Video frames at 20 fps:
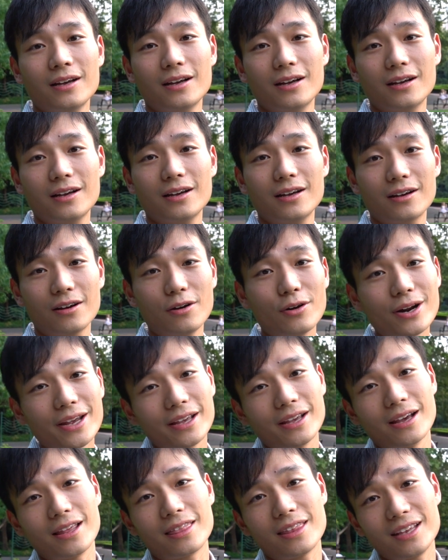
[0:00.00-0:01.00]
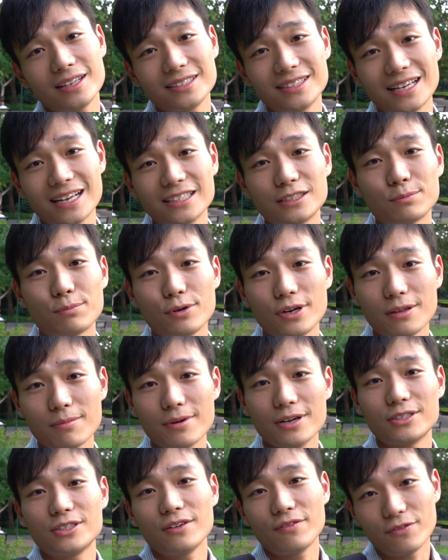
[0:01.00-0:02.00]
Uh, Alright, I think that's pretty
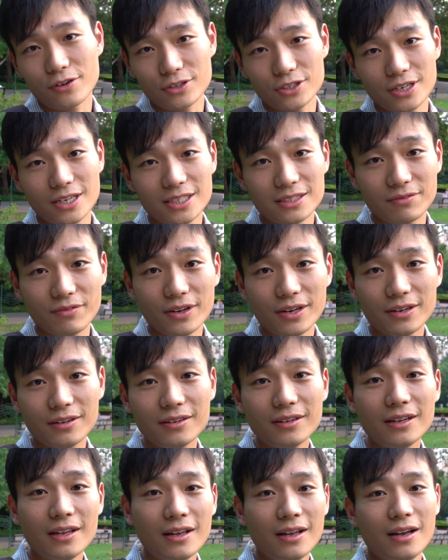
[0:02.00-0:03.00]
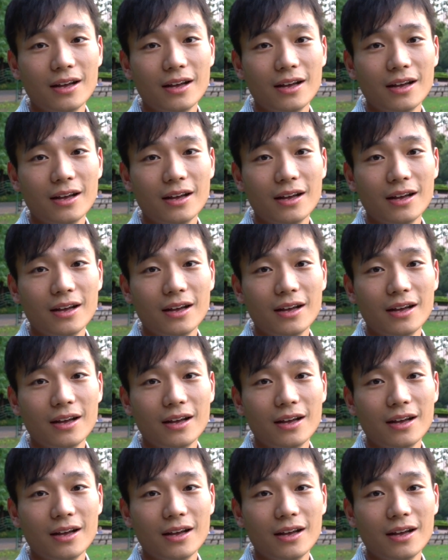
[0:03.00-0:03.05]
much it for today's video.